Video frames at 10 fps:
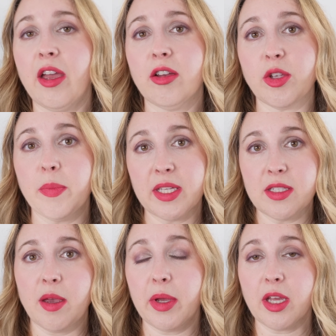I also
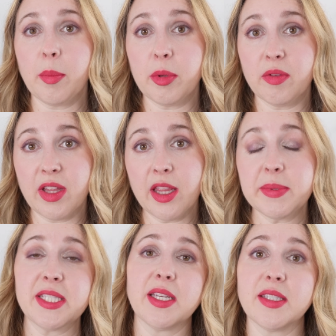picked up a couple of the
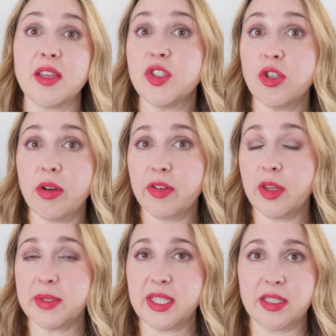lipsticks. They have two different
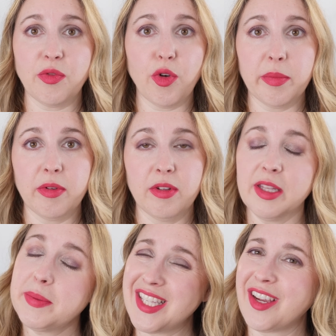lipsticks form
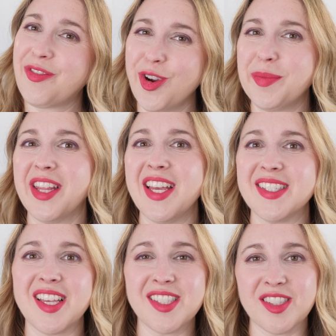lipstick
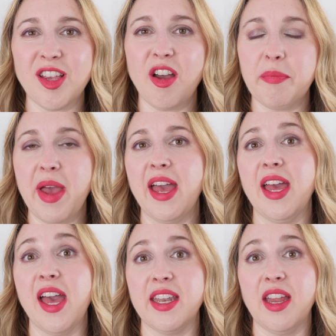formulas, a soft matte
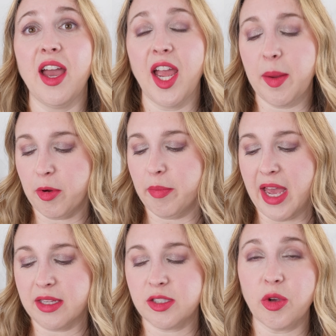and a hyper
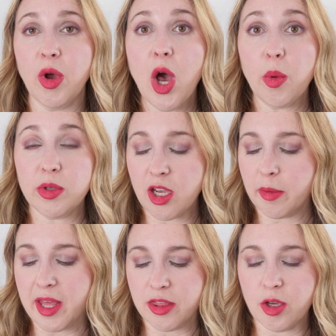matte. So we'll
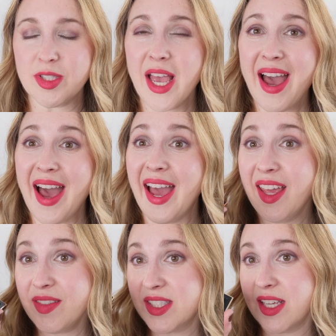talk about those. I
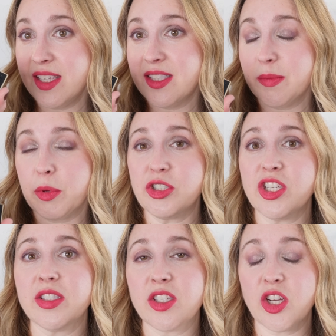have since
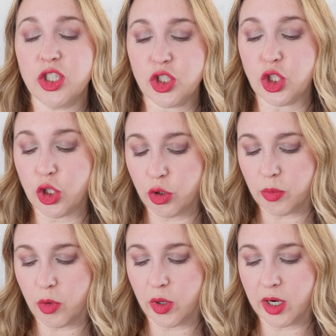purchased two
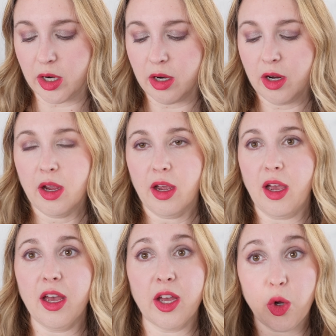more
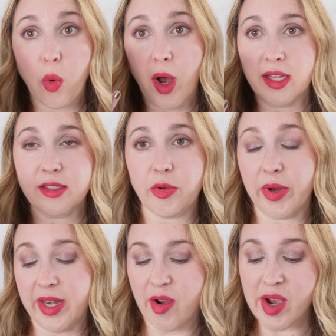uh, quads, so
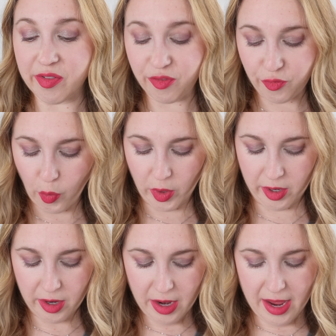I now have
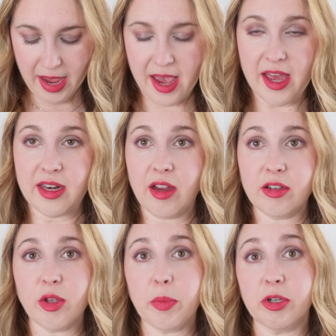four, and I
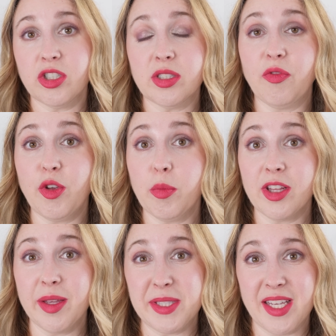also purchased a few
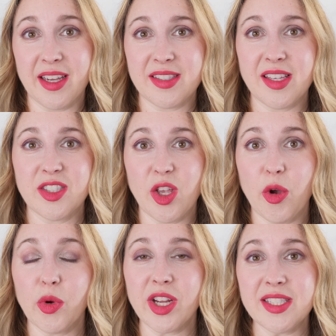more lipsticks.
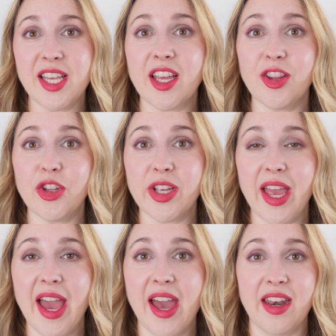So we're going to take a look
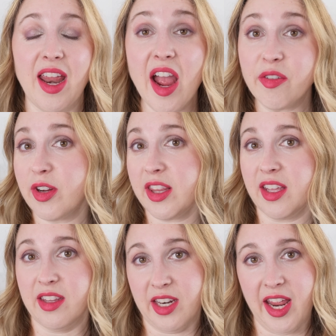at
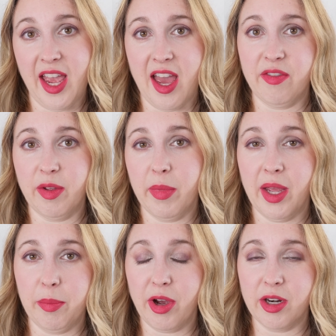everything that I have in
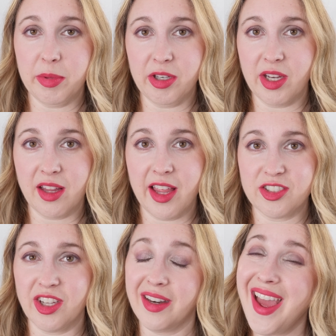my Prada Beauty
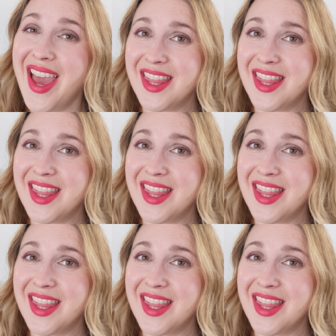collection.